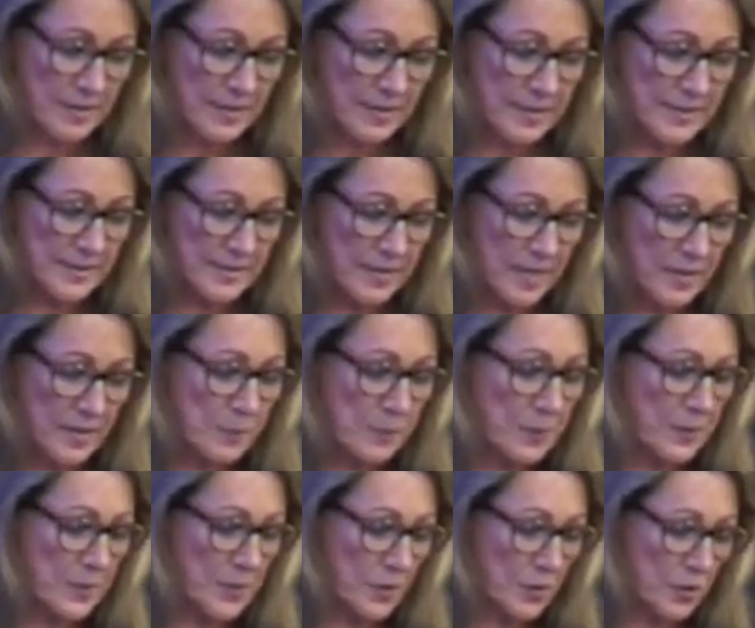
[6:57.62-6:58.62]
is that
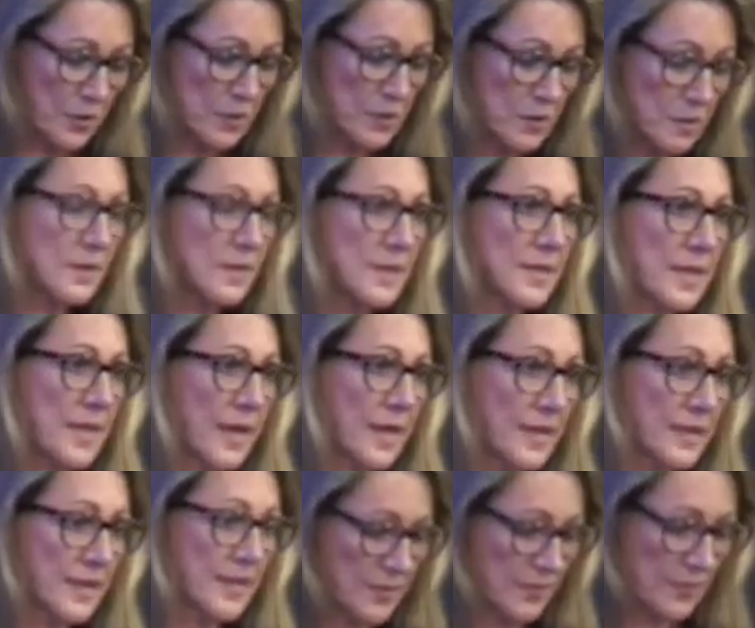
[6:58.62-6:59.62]
empirical
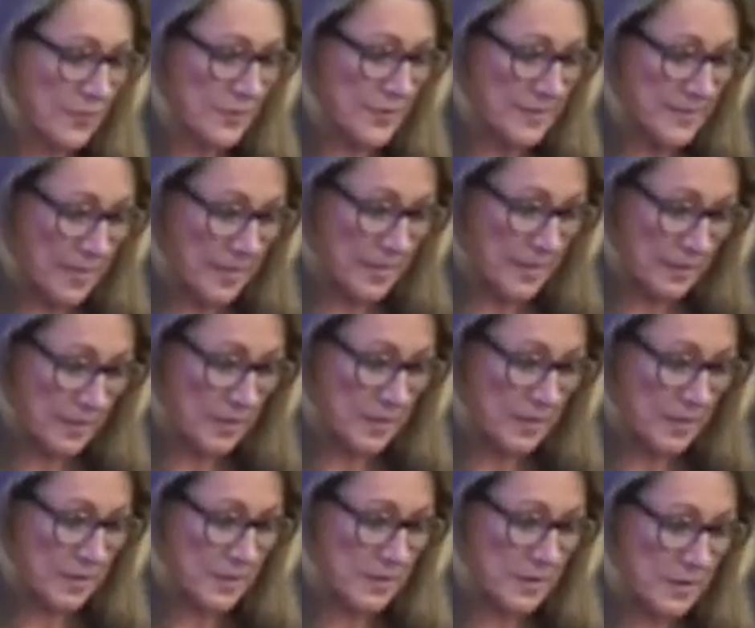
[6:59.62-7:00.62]
scientific
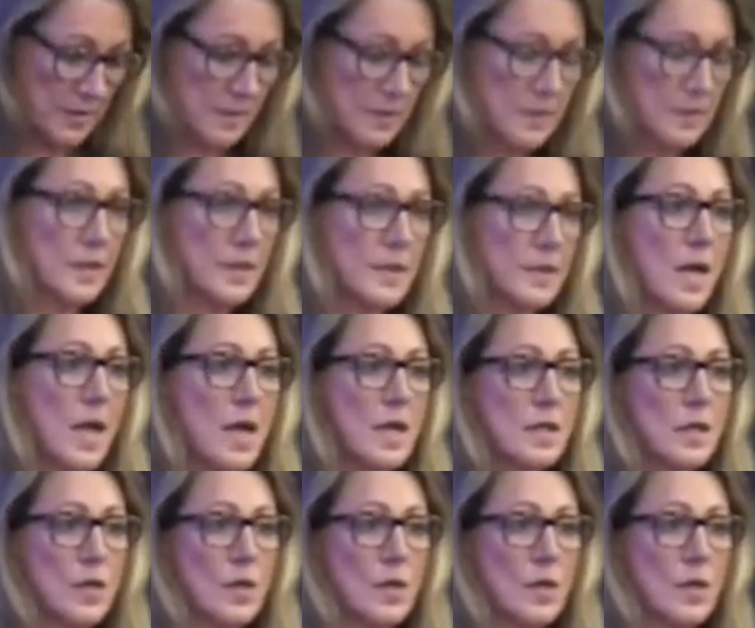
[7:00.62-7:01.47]
data did not